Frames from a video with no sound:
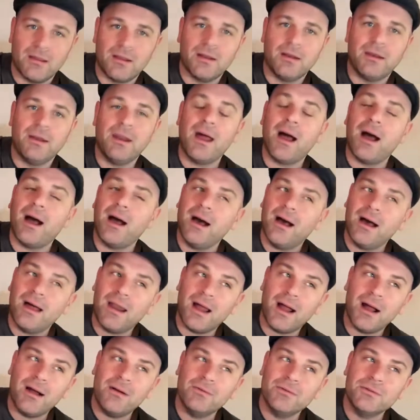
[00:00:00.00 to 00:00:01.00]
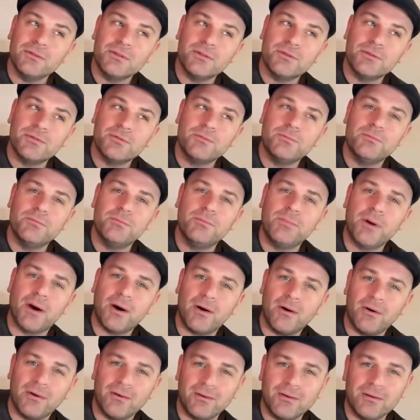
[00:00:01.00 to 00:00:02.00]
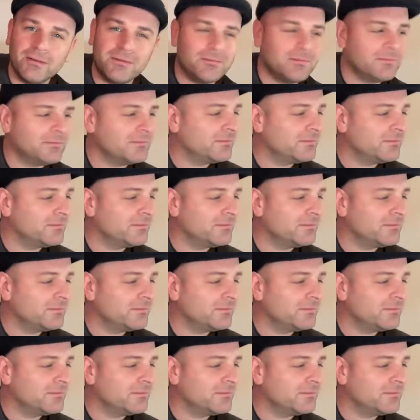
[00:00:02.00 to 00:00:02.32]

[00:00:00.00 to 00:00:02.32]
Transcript: night I was born,